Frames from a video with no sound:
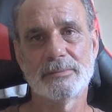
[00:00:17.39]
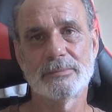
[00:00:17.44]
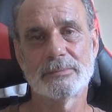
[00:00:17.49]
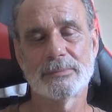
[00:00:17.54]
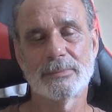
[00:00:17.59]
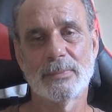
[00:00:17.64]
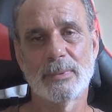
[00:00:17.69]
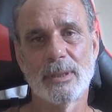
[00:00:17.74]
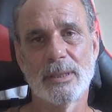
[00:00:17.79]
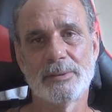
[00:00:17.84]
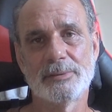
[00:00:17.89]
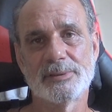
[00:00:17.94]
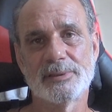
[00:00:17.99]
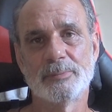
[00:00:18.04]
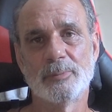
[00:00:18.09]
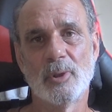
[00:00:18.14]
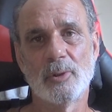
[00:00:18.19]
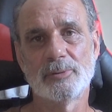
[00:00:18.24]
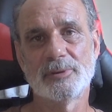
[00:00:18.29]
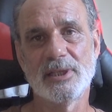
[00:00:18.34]
It was
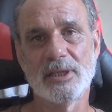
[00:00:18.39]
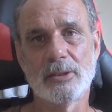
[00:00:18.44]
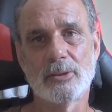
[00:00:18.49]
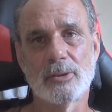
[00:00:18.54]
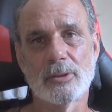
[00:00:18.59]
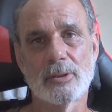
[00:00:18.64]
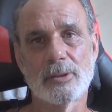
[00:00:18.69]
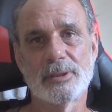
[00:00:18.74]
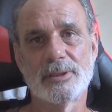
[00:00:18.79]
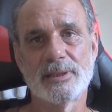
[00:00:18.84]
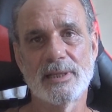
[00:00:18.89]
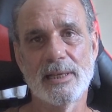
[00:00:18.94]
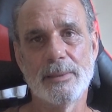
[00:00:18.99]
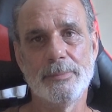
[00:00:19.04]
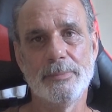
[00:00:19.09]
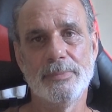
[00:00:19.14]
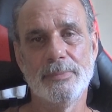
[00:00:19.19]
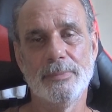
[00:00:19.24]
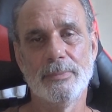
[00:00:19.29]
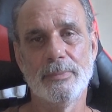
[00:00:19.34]
a multi-cooker
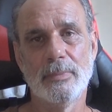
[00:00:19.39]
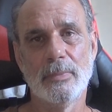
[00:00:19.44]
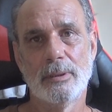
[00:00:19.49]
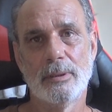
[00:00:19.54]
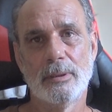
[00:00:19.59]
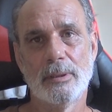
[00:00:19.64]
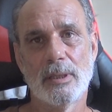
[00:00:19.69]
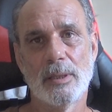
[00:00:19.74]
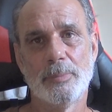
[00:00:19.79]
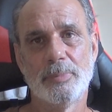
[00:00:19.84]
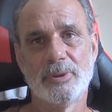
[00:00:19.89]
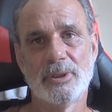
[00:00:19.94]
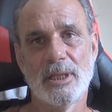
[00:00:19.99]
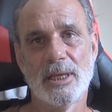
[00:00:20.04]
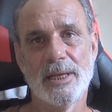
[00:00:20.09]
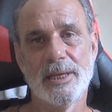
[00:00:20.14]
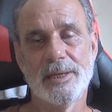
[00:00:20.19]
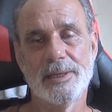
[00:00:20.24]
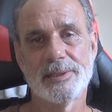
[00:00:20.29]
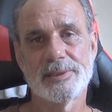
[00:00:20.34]
type
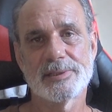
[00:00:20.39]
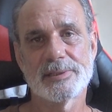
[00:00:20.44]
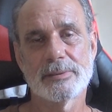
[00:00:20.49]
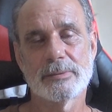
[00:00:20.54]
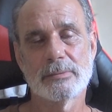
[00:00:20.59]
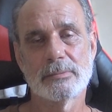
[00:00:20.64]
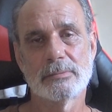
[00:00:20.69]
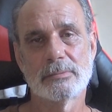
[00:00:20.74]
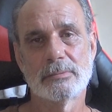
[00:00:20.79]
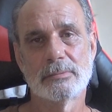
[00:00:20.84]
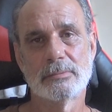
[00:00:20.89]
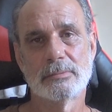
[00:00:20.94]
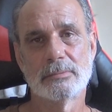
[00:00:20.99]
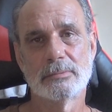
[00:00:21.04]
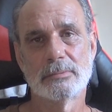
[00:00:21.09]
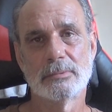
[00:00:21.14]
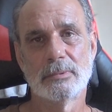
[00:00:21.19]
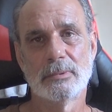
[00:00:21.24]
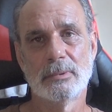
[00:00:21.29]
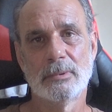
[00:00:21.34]
appliance.
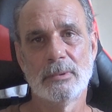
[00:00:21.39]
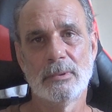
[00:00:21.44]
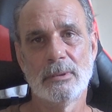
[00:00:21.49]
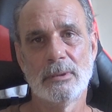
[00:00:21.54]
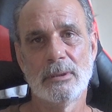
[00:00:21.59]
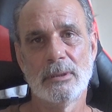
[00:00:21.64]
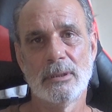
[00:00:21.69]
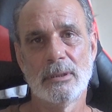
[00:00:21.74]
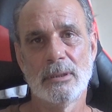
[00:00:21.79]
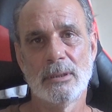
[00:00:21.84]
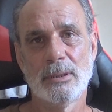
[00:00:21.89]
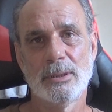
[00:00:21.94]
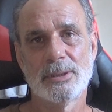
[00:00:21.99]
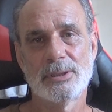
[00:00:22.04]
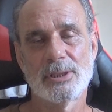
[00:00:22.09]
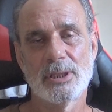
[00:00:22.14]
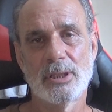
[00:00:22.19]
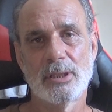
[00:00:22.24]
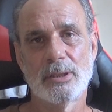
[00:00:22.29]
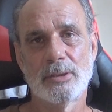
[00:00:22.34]

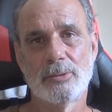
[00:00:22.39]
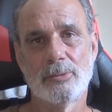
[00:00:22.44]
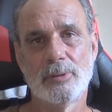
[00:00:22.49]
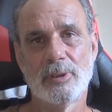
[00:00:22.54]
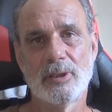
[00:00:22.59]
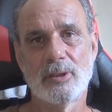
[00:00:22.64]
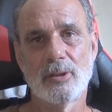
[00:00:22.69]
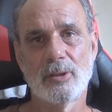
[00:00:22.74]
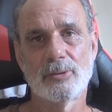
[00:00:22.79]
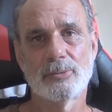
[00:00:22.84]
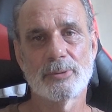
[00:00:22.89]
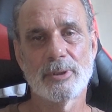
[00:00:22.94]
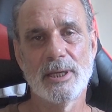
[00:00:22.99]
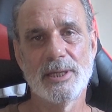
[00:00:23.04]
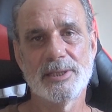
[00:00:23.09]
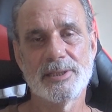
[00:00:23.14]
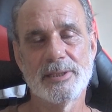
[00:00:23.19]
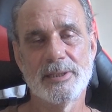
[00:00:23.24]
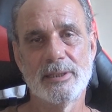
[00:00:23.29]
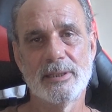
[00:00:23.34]
So we cooked
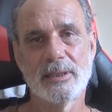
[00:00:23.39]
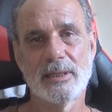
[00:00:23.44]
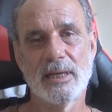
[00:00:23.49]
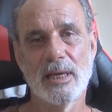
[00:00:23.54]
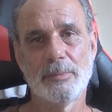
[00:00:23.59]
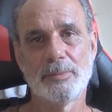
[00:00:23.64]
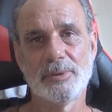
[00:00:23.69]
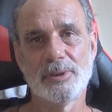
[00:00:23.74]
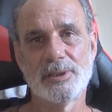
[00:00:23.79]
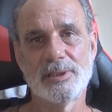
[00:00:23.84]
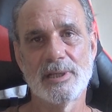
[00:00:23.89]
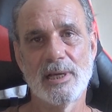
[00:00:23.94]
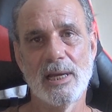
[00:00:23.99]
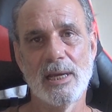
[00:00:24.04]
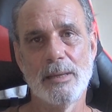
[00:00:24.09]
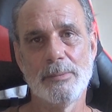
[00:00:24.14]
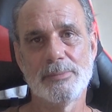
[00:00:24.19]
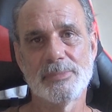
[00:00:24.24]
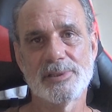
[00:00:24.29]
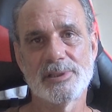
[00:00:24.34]
rice in it a couple of
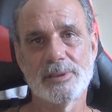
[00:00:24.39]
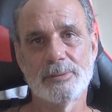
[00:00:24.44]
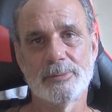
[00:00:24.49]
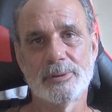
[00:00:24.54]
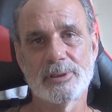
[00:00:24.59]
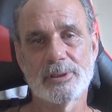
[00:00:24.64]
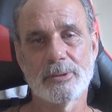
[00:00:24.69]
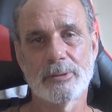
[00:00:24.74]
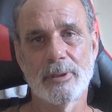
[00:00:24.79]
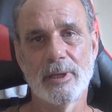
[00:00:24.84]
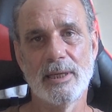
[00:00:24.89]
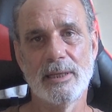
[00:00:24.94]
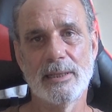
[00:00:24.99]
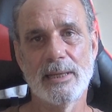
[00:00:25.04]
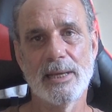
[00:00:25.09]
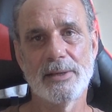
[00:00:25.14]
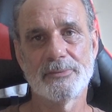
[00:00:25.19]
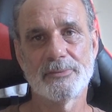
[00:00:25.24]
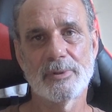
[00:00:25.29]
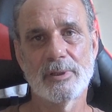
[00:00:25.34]
times. It was great
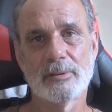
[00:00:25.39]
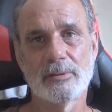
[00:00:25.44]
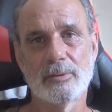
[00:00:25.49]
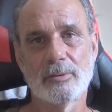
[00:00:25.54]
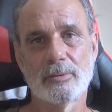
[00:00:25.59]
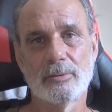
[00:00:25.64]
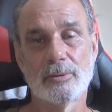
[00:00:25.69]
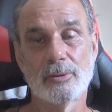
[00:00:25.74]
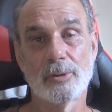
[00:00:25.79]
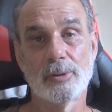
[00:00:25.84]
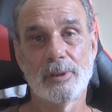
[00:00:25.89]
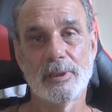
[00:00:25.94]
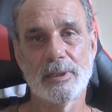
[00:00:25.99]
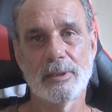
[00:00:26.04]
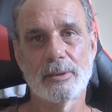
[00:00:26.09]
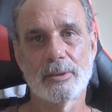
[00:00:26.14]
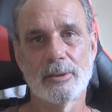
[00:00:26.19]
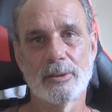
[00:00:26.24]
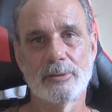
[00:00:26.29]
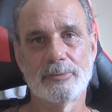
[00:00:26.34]
after a little learning
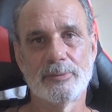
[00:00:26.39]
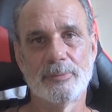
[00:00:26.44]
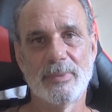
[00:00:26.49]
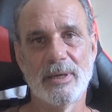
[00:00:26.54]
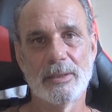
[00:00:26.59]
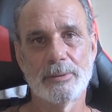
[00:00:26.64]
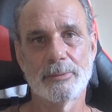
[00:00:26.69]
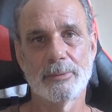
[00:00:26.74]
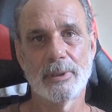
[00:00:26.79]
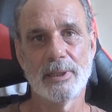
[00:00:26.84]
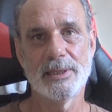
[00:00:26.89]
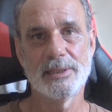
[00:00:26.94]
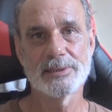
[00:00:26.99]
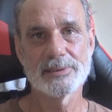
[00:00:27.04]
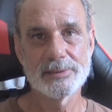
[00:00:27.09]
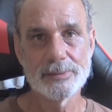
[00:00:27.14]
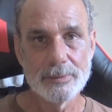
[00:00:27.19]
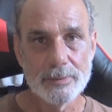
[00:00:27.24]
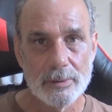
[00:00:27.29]
curve about rice.